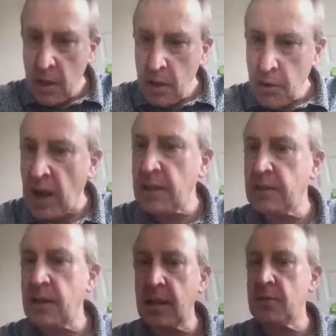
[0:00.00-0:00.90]
write
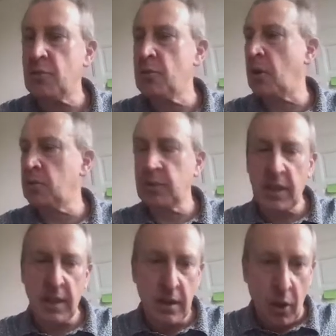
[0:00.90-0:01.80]
the, you know,
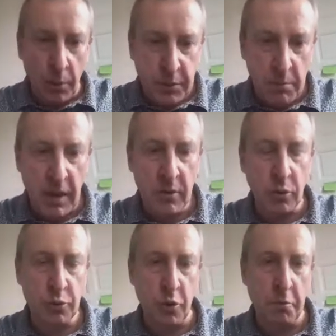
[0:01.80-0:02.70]
the optimal
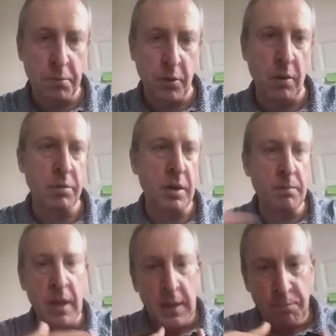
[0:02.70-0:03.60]
control
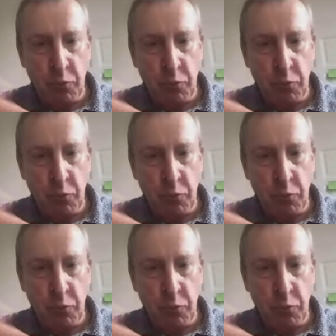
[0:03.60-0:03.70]
problem,